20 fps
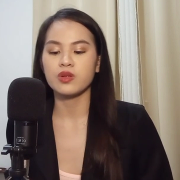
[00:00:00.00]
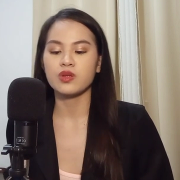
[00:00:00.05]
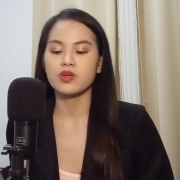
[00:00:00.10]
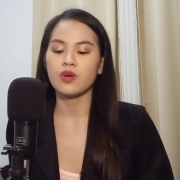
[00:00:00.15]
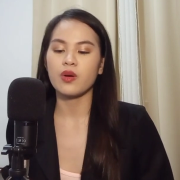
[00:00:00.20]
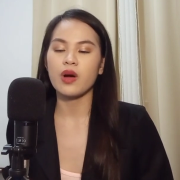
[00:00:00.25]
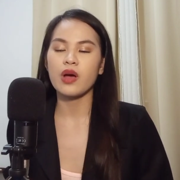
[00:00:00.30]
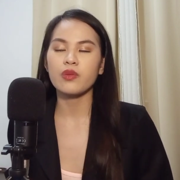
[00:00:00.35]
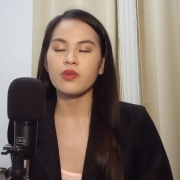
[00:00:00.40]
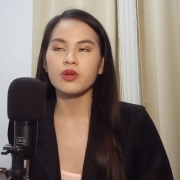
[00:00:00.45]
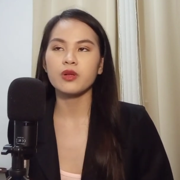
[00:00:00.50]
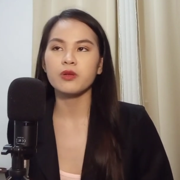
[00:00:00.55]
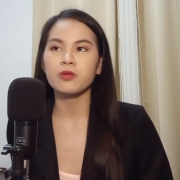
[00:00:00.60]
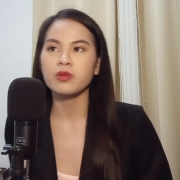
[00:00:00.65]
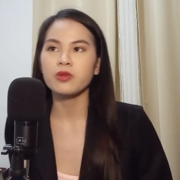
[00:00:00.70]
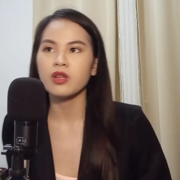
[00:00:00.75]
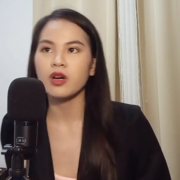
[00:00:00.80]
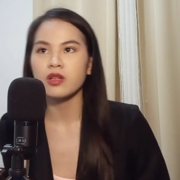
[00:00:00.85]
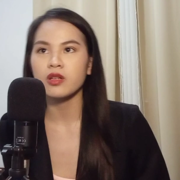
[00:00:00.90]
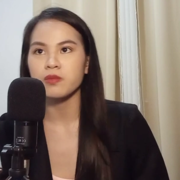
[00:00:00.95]
So I will
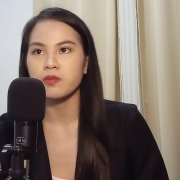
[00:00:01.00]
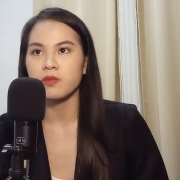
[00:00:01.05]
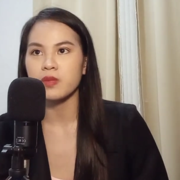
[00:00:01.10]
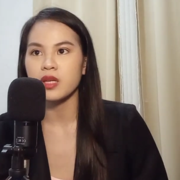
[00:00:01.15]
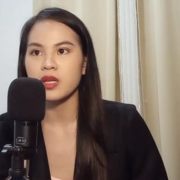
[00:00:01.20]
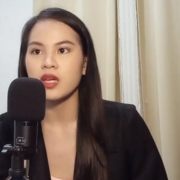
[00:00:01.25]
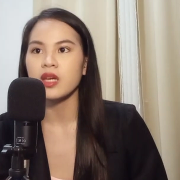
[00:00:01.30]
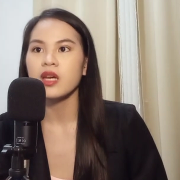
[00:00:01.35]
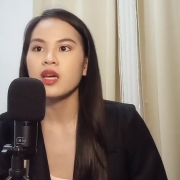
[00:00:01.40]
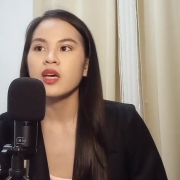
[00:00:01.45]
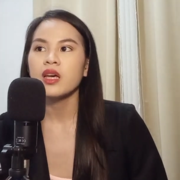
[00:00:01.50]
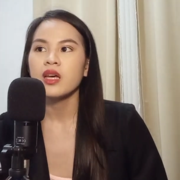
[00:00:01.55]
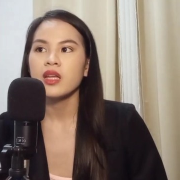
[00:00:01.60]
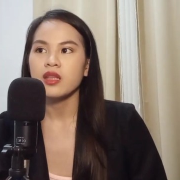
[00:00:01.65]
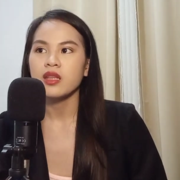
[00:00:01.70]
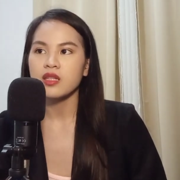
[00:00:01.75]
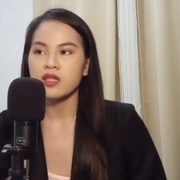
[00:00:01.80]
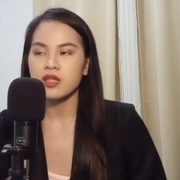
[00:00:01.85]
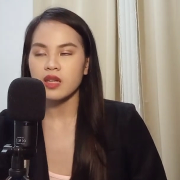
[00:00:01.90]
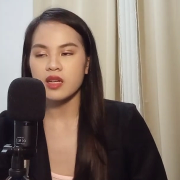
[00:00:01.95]
not be
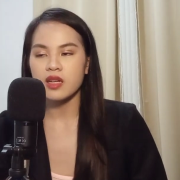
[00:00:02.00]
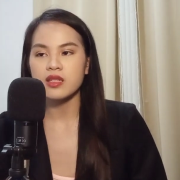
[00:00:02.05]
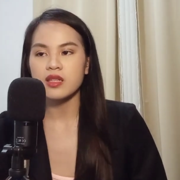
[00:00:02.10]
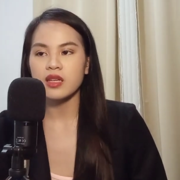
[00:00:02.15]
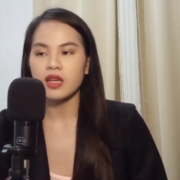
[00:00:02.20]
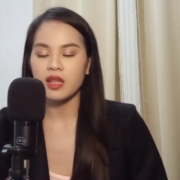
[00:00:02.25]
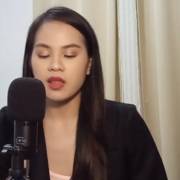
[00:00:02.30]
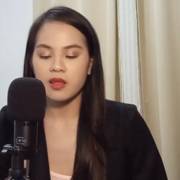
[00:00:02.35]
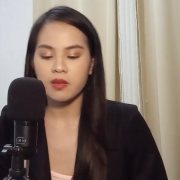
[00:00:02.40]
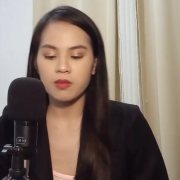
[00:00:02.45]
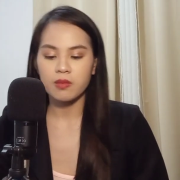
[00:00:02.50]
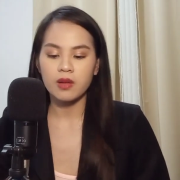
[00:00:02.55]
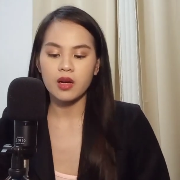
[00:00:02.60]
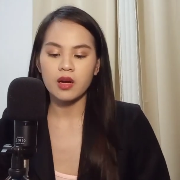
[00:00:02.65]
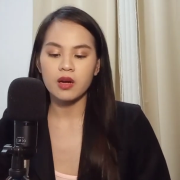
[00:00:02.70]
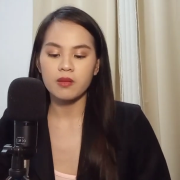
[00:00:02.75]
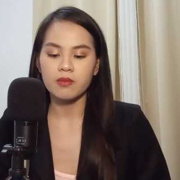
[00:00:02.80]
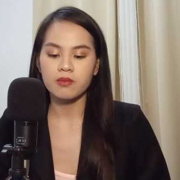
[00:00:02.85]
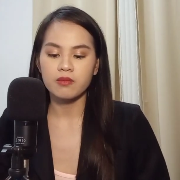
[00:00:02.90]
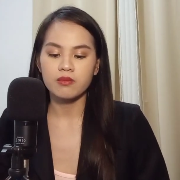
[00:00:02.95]
discussing it
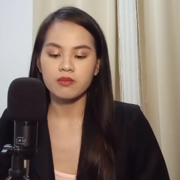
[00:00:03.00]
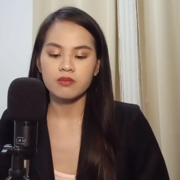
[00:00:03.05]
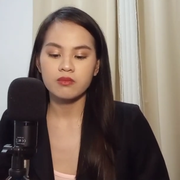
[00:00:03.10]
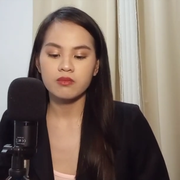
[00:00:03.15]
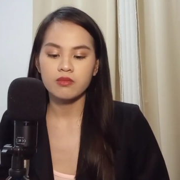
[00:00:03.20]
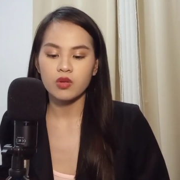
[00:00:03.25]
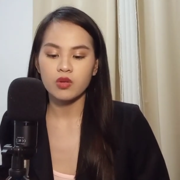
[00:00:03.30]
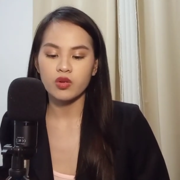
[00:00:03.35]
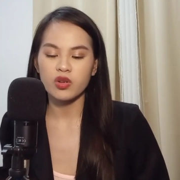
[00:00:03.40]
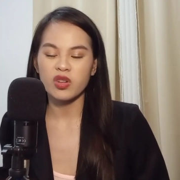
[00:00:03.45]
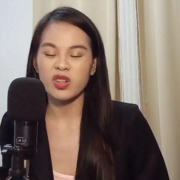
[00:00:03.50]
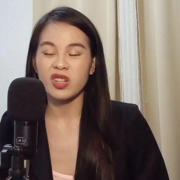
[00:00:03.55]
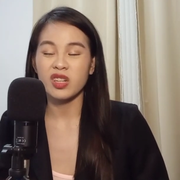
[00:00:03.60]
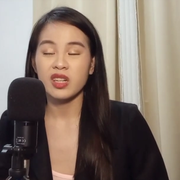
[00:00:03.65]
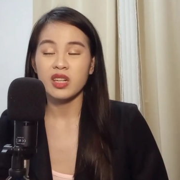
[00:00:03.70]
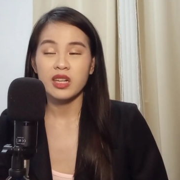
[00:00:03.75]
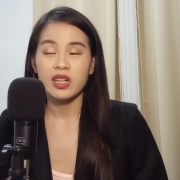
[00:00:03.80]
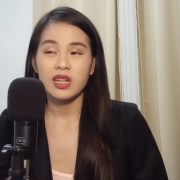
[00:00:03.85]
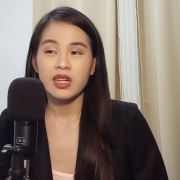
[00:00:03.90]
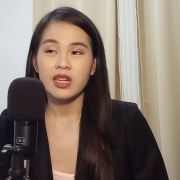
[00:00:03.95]

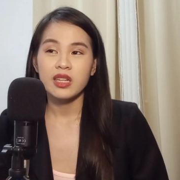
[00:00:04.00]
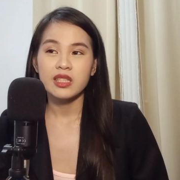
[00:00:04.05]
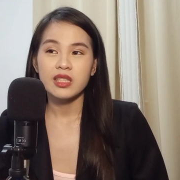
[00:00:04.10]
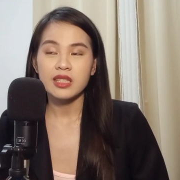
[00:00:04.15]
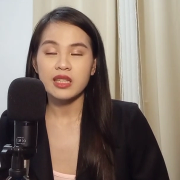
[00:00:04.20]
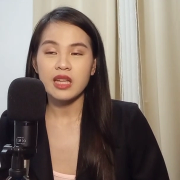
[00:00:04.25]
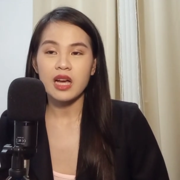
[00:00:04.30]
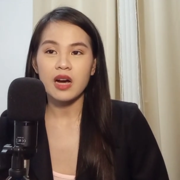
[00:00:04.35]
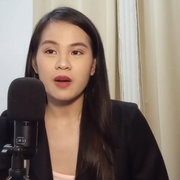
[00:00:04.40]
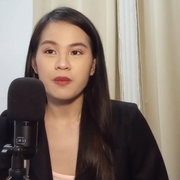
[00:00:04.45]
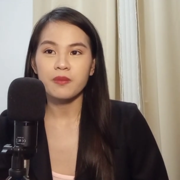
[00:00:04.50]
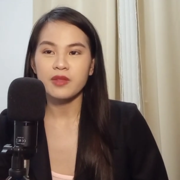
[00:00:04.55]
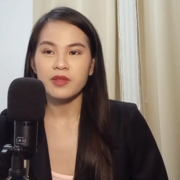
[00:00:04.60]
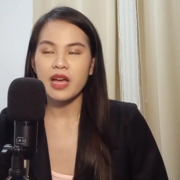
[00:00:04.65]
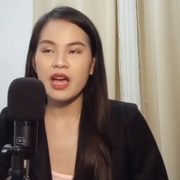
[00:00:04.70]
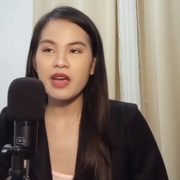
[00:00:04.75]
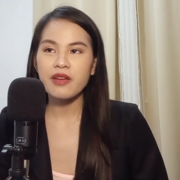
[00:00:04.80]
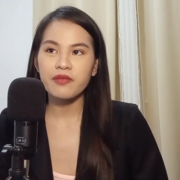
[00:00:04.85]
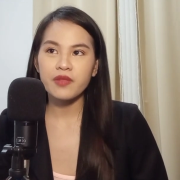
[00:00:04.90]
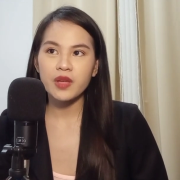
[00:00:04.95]
or
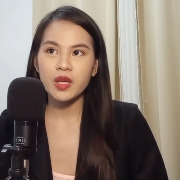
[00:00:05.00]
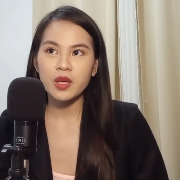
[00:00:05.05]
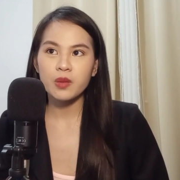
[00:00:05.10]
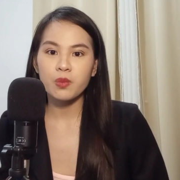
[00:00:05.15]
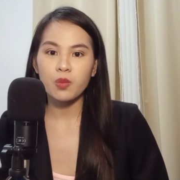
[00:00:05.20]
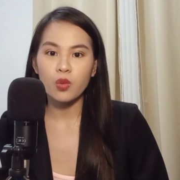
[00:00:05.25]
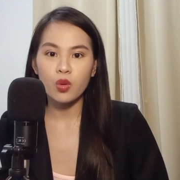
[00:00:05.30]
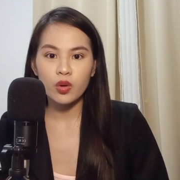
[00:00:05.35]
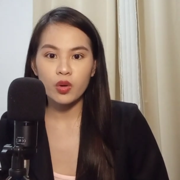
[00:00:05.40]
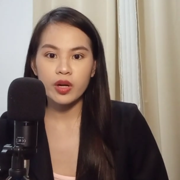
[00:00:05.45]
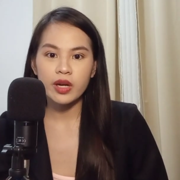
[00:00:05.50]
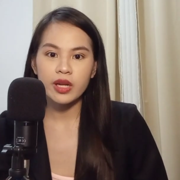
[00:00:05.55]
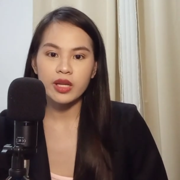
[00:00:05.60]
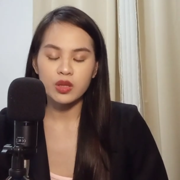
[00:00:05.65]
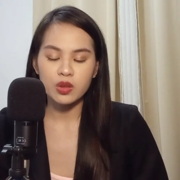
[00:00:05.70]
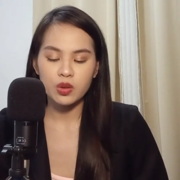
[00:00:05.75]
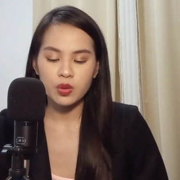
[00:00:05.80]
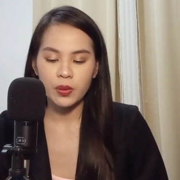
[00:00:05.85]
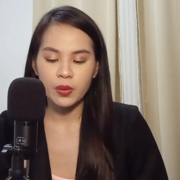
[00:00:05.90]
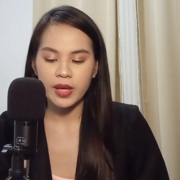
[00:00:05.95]
diving more
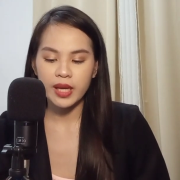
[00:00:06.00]
into